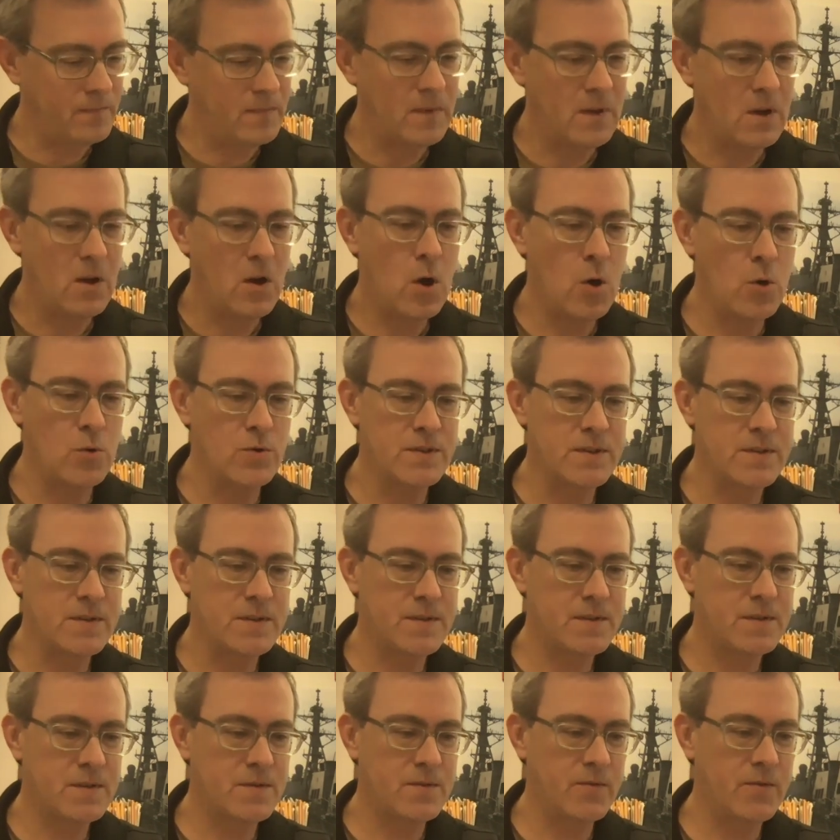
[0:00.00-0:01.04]

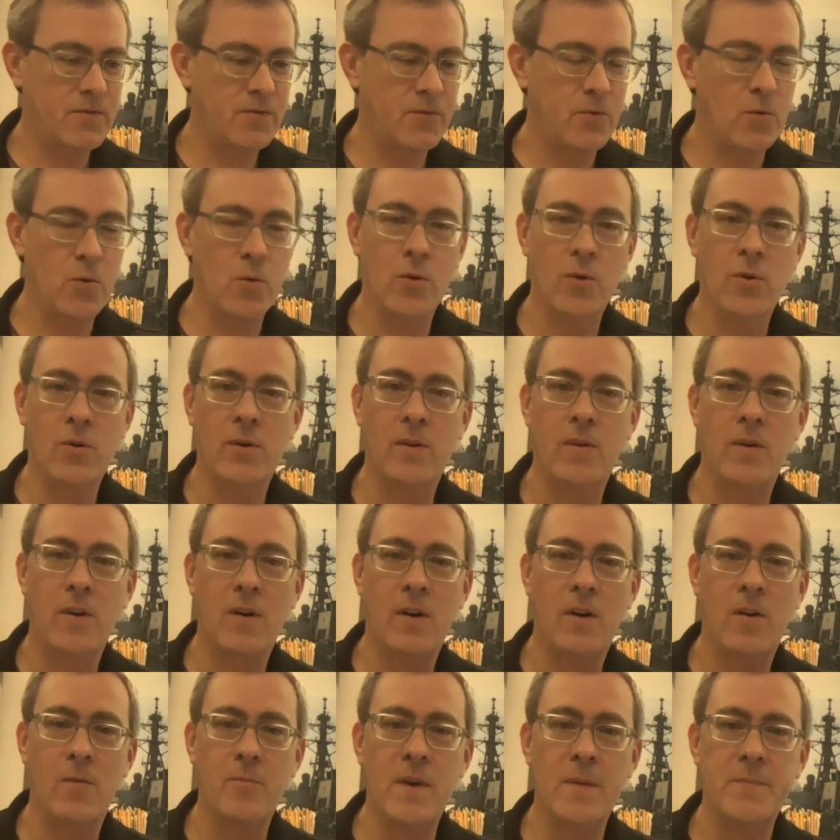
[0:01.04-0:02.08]
hosts for
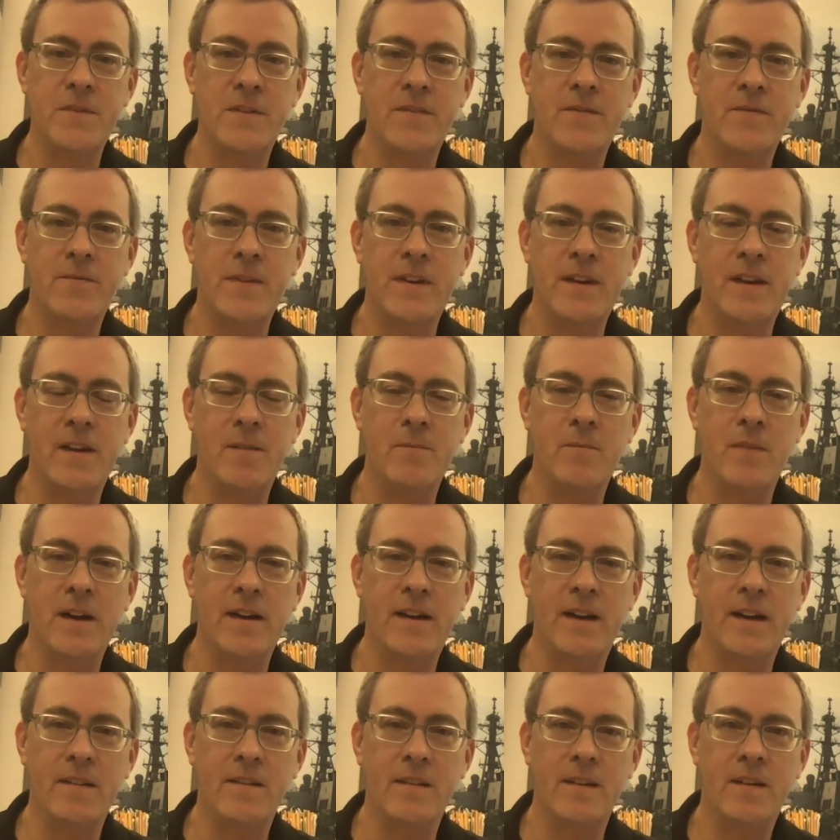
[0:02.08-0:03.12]
our MEPS team by
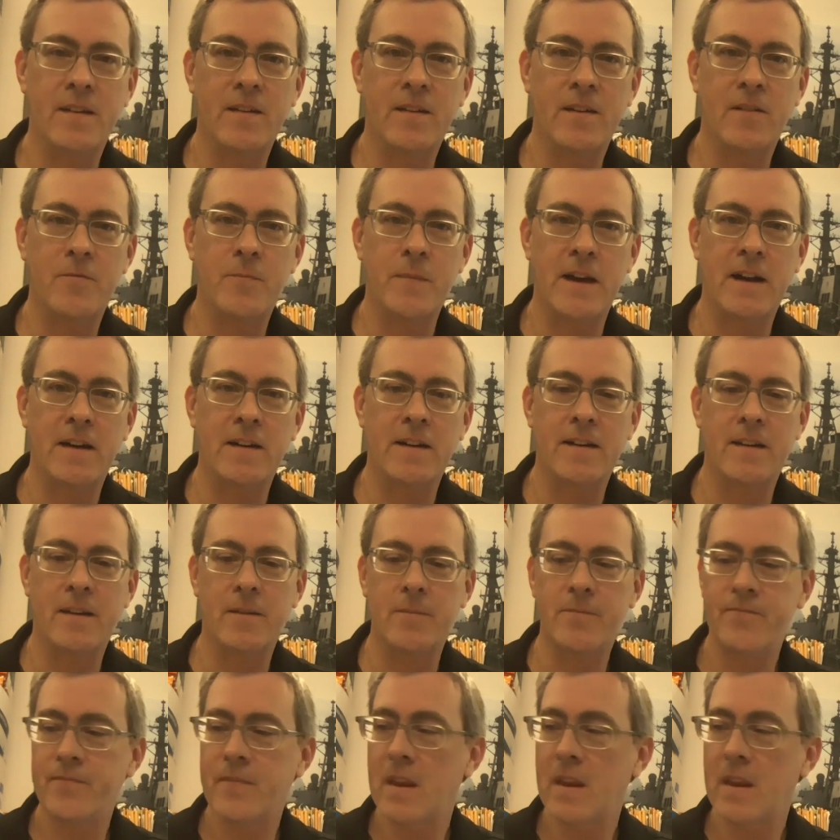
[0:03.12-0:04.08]
getting this stuff back to them.